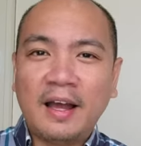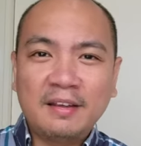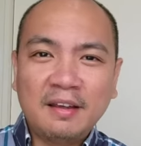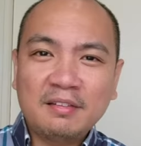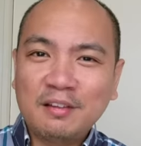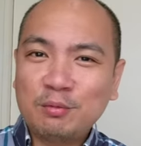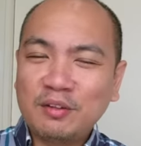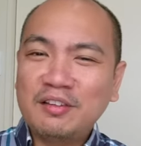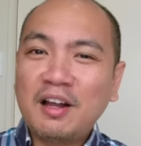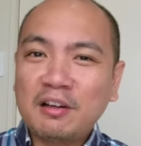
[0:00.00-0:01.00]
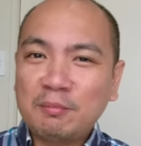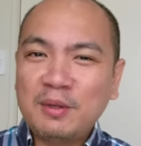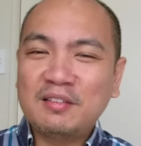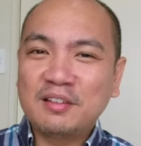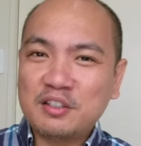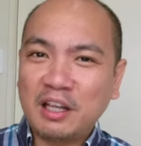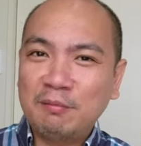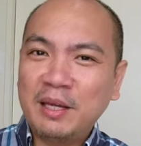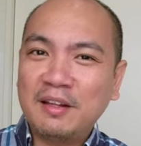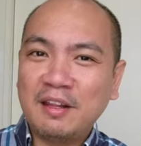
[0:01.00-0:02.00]
I guess this would not be such
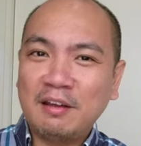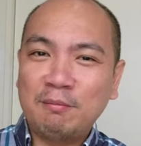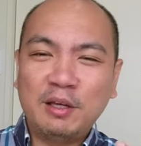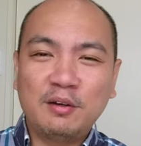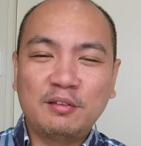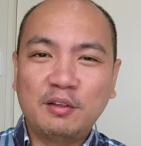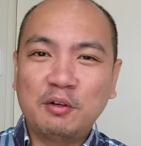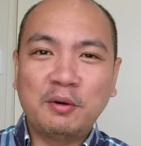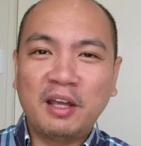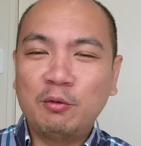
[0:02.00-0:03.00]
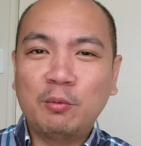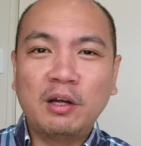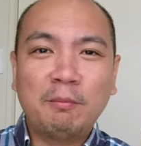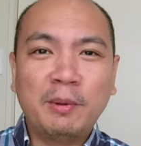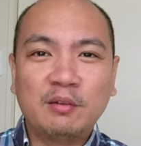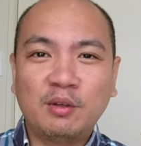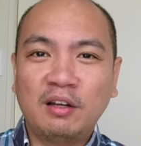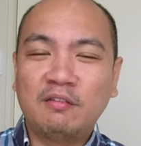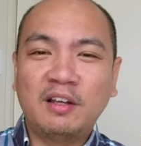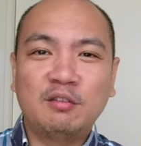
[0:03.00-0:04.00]
a big thing because, you know, a 1 peso
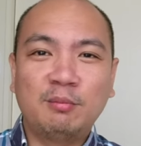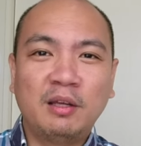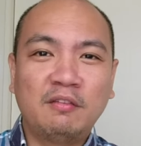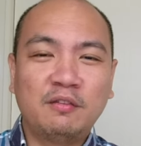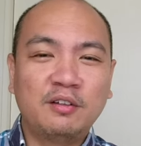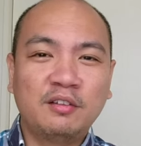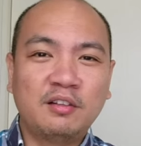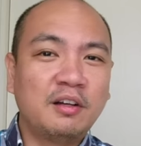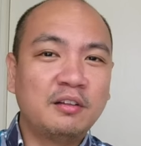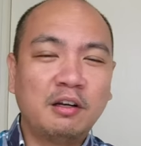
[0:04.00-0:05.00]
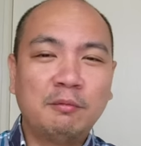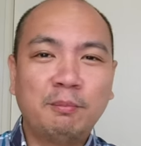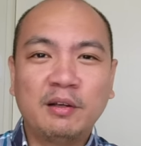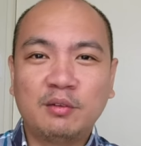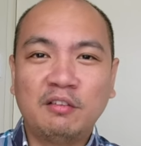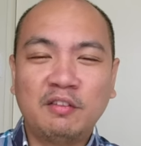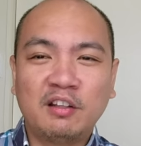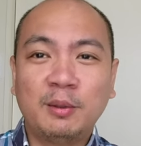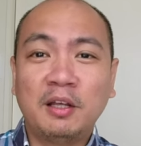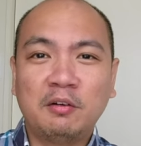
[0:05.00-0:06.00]
investment versus a 100 peso
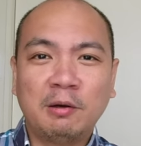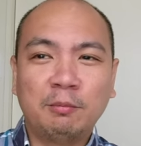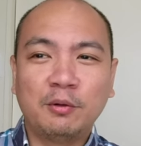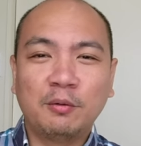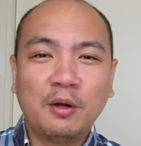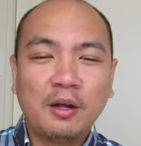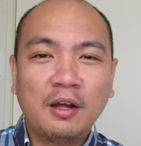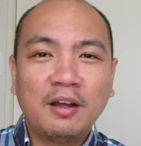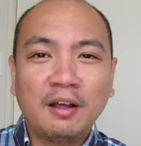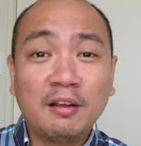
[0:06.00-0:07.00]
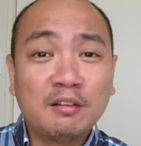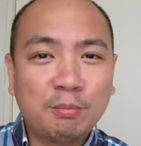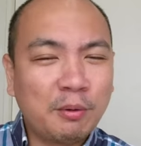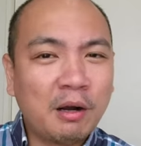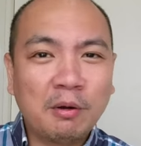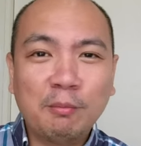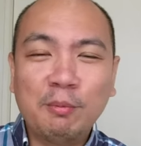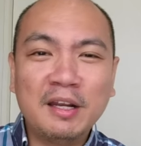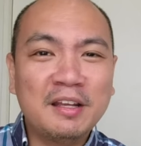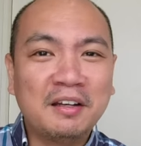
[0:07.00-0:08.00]
investment in crypto is
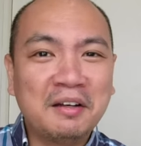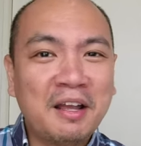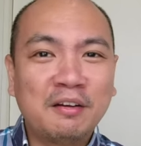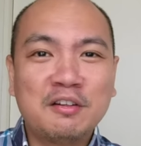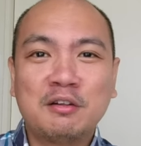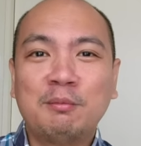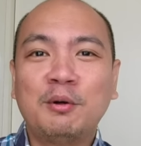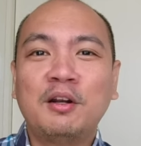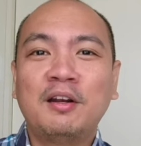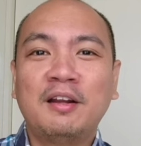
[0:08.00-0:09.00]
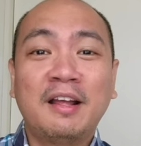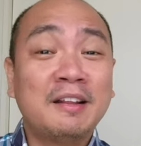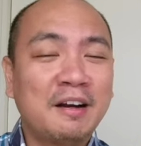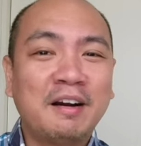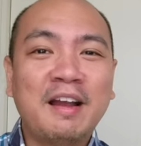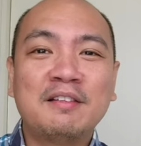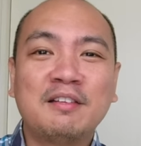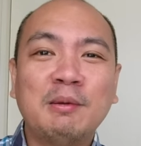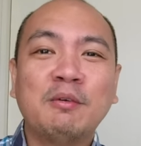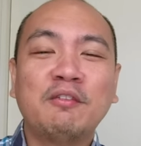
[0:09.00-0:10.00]
probably negligible in the grand
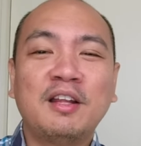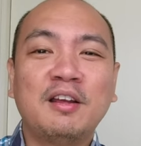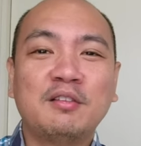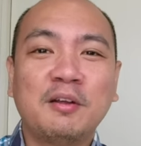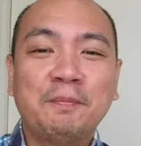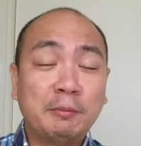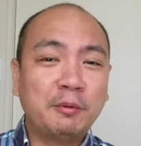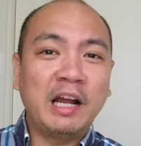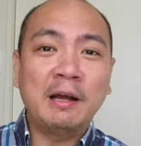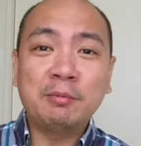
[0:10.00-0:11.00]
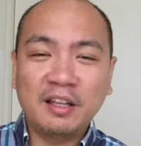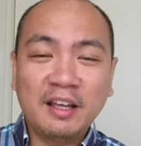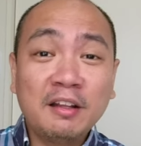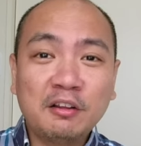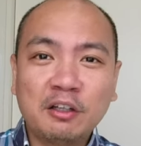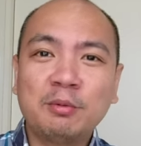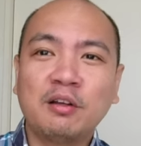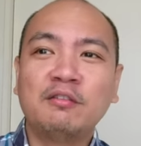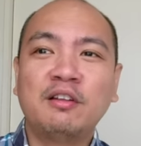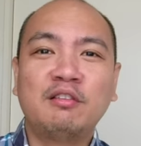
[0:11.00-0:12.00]
scheme of things. But perhaps in
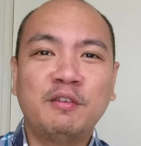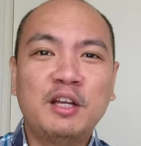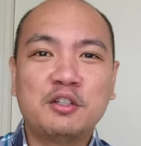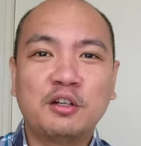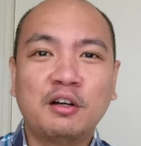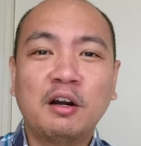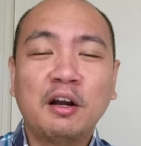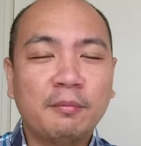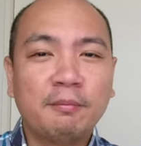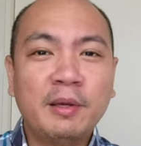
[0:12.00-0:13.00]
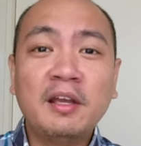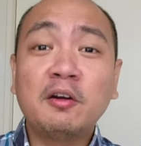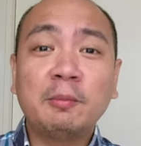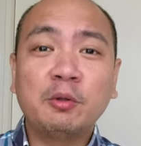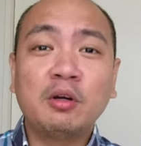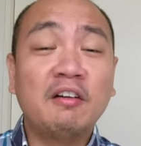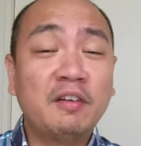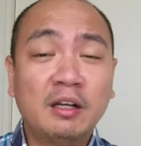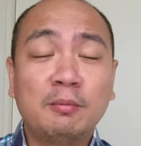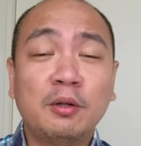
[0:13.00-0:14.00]
terms of this feature, making crypto
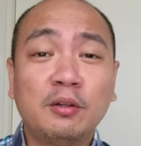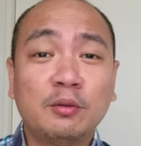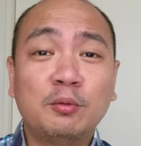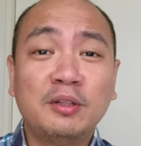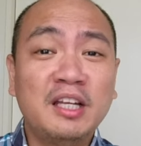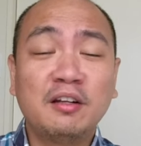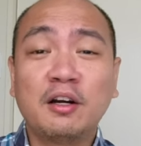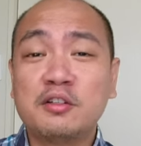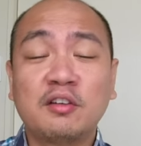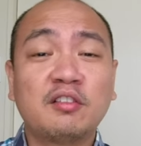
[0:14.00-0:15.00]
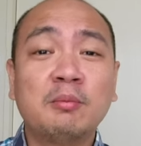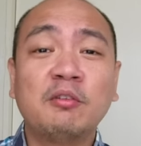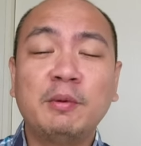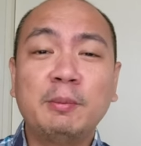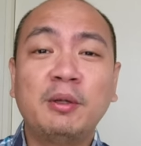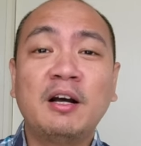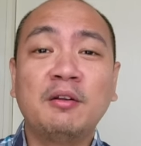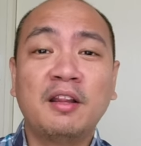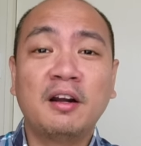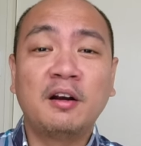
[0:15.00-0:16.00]
available to the larger sum of people
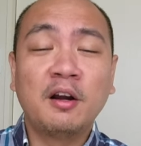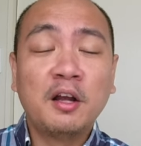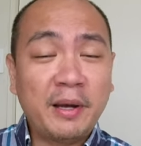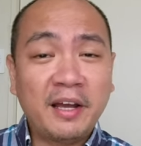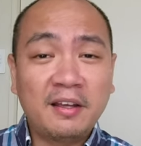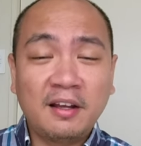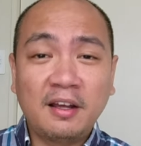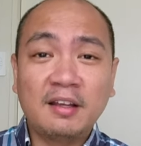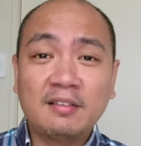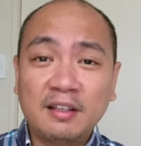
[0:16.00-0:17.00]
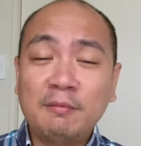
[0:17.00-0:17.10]
out there, Maya is